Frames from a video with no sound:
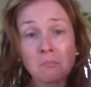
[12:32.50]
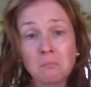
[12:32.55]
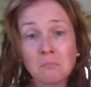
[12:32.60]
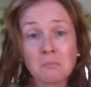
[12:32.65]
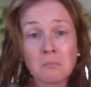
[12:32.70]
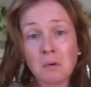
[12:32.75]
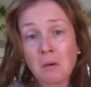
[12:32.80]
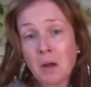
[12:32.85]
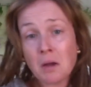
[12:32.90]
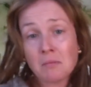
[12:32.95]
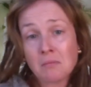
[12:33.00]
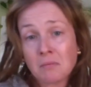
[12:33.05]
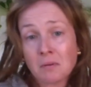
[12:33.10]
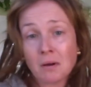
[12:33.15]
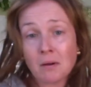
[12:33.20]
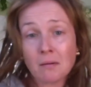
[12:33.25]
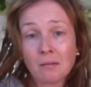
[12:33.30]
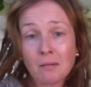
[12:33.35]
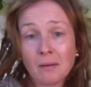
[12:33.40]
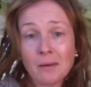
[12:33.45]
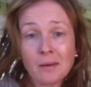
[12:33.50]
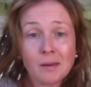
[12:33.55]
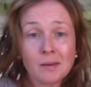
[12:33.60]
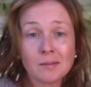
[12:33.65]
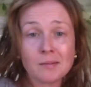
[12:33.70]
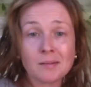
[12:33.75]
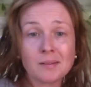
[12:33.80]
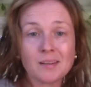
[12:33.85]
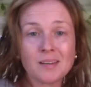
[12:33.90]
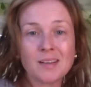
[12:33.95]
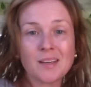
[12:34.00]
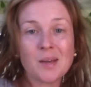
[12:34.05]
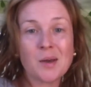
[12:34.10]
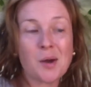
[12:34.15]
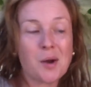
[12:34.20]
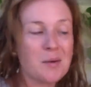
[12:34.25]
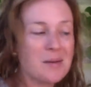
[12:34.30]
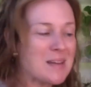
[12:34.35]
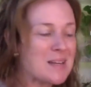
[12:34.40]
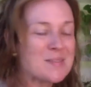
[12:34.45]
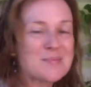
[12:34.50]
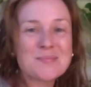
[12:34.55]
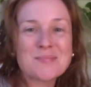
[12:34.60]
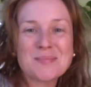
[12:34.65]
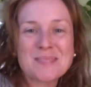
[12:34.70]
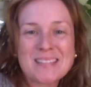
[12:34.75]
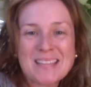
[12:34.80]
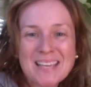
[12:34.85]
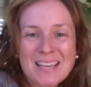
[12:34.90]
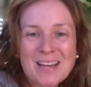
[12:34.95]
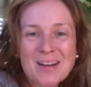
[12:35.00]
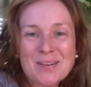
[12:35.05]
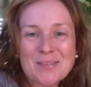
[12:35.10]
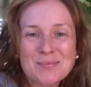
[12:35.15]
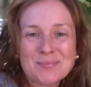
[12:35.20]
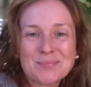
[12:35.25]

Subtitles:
okay, kind of like it. All right, take care.